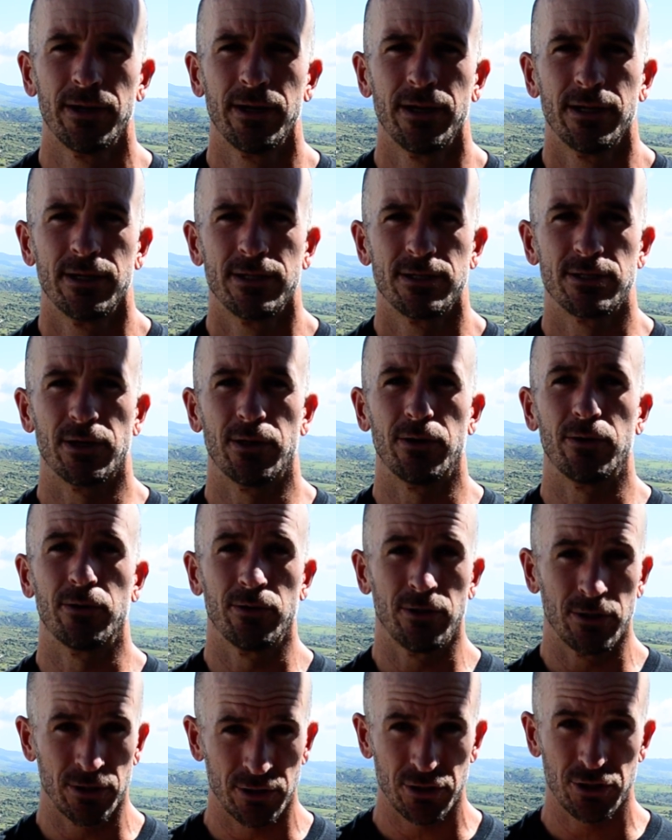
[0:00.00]
So
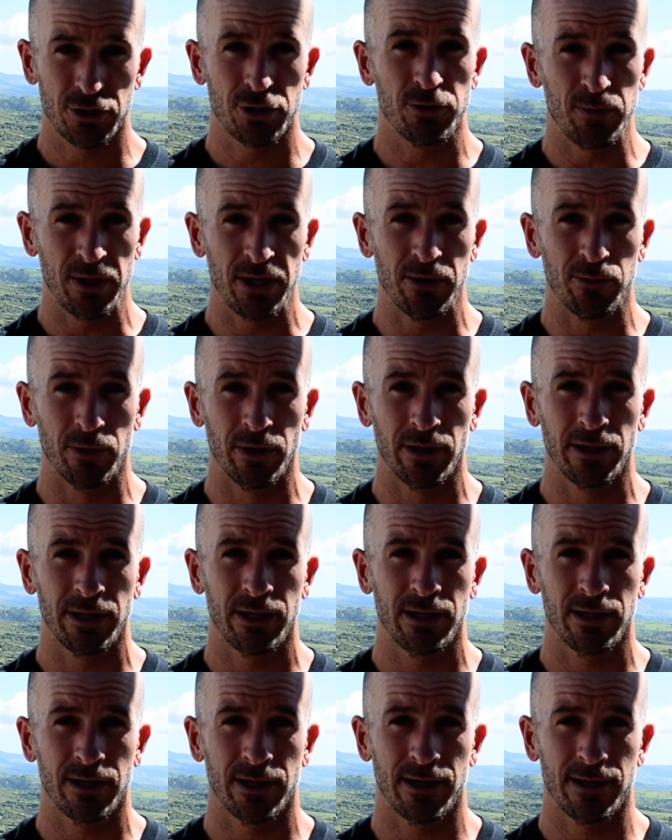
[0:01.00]
you just should be
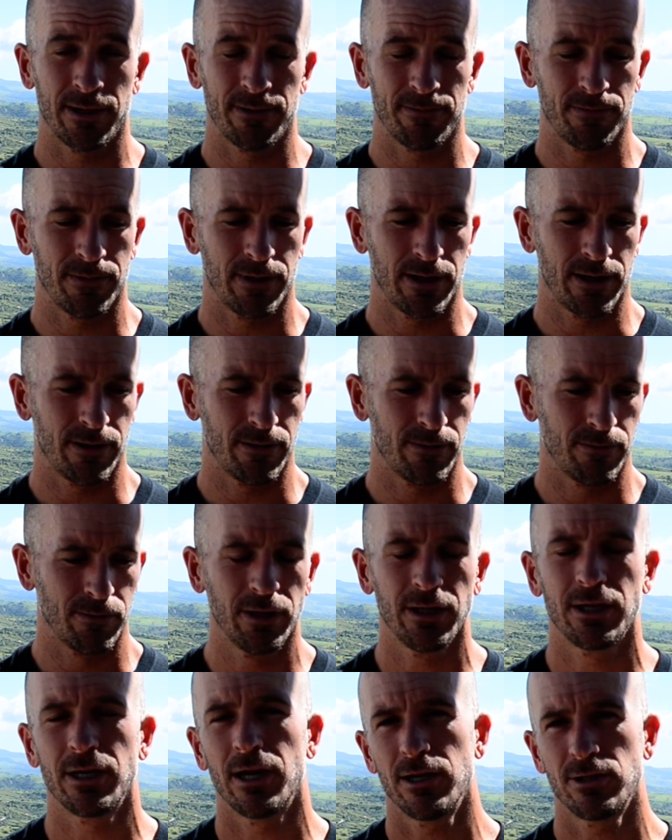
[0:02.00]
really
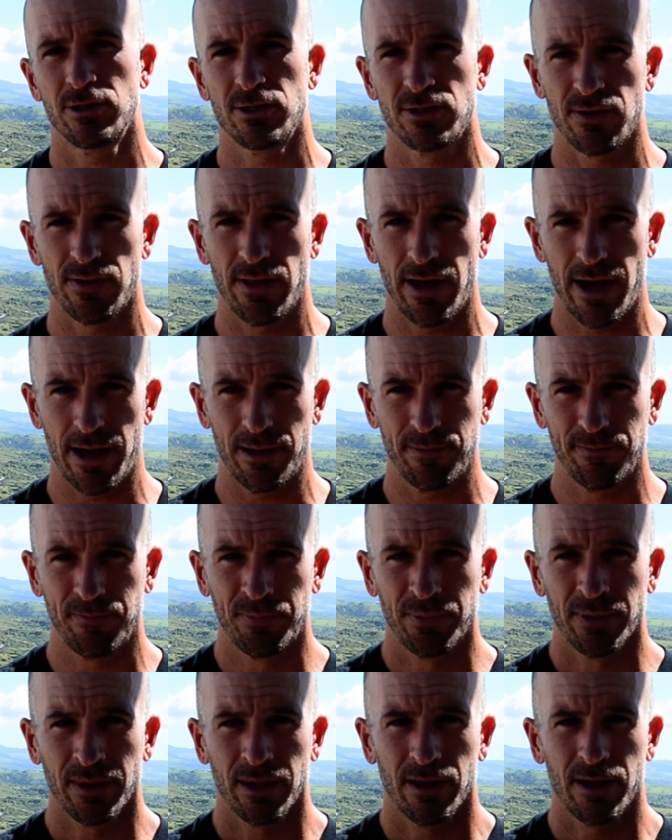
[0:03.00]
conscious of that,
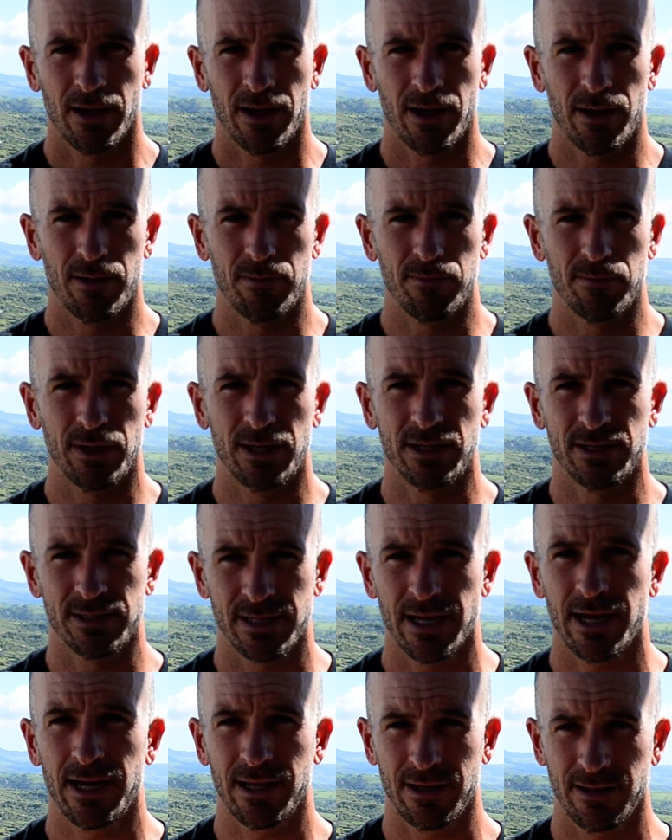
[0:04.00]
because
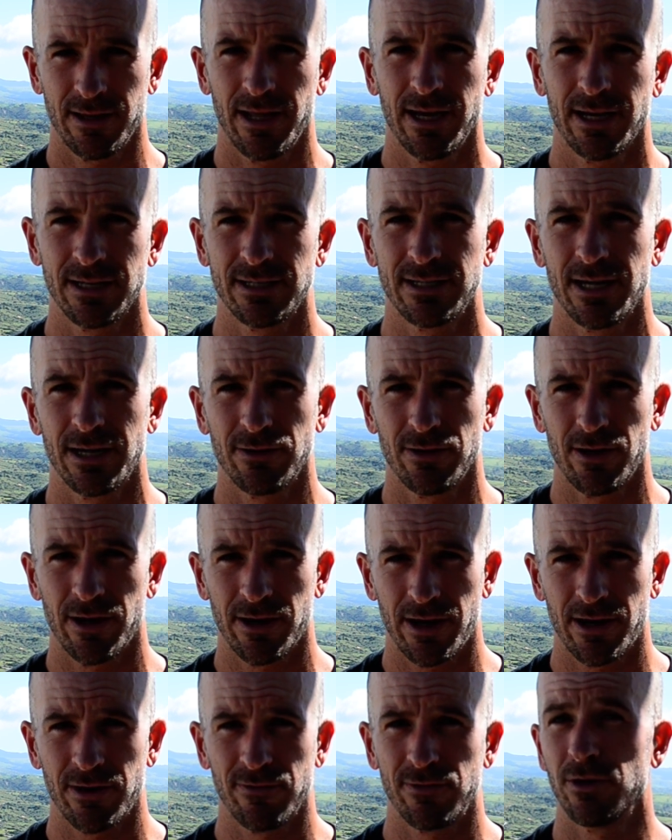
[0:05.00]
that can take a lot
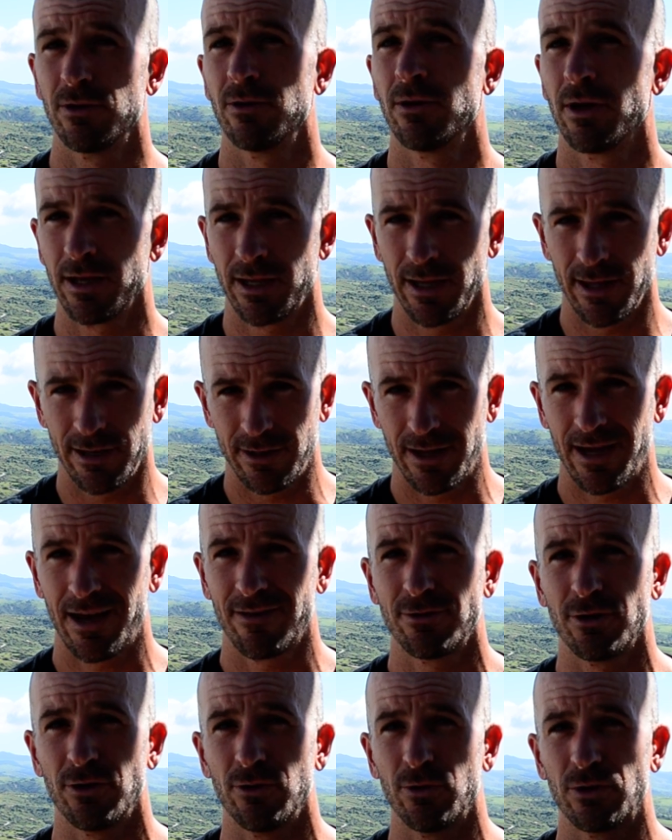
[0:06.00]
out of you. Again, you have
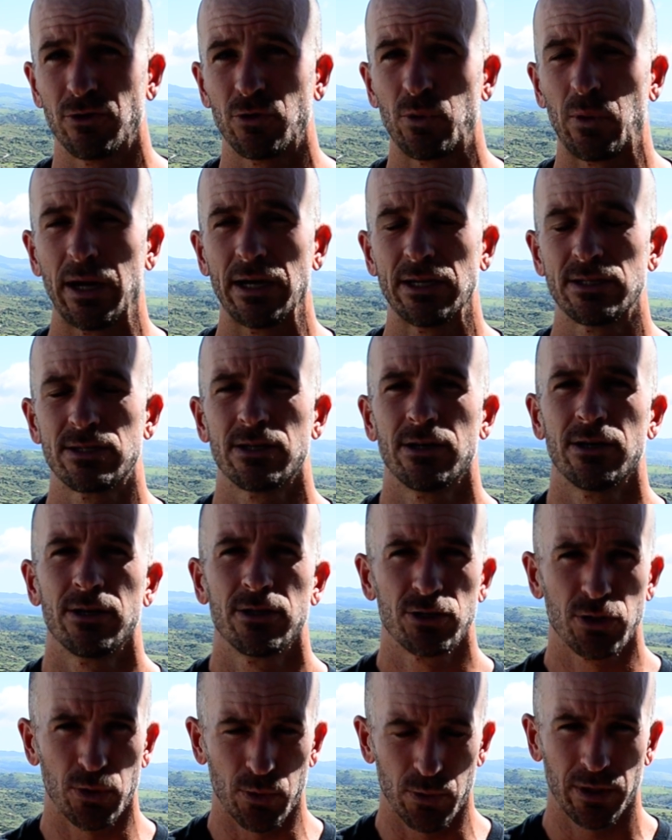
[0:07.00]
to do it twice.
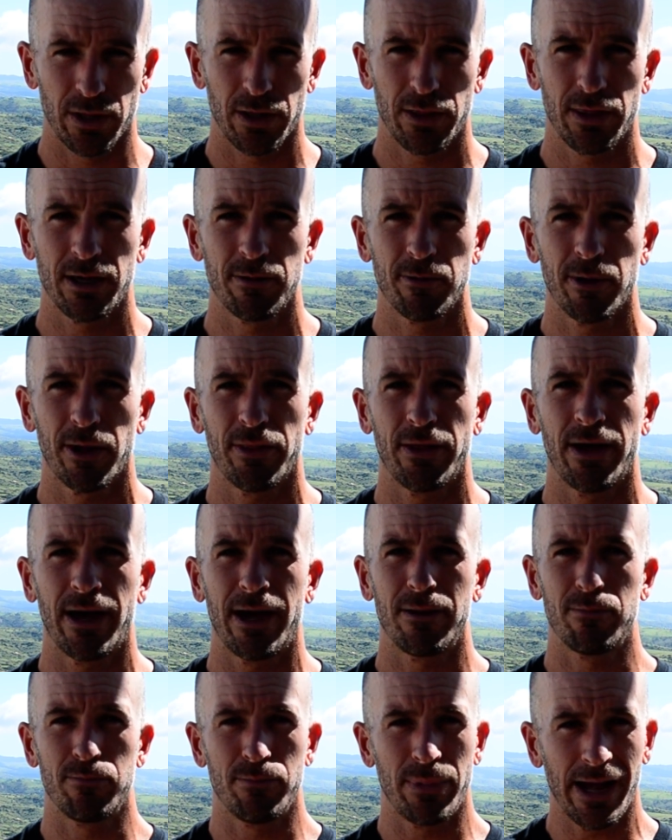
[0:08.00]
So really think about
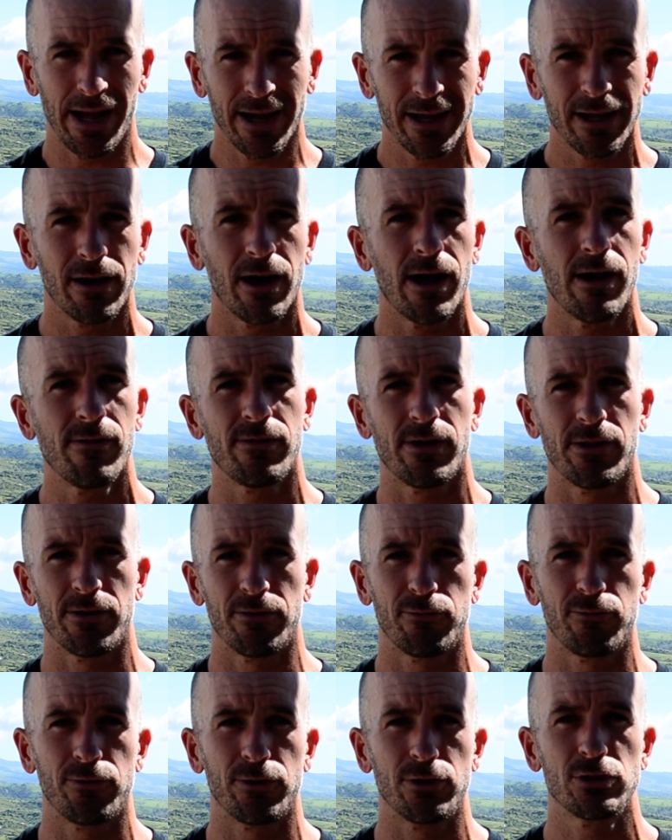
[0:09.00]
that. Back it off on the
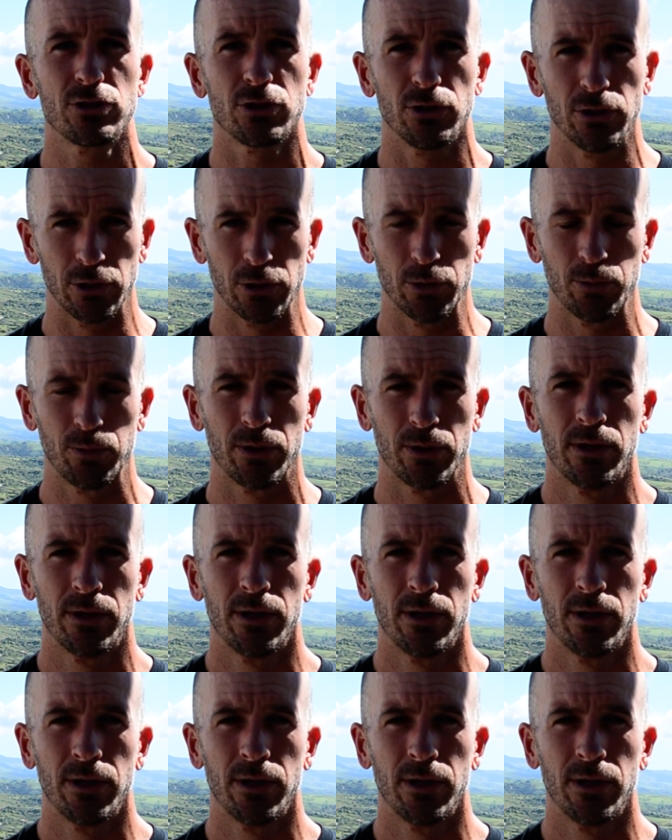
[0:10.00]
first loop.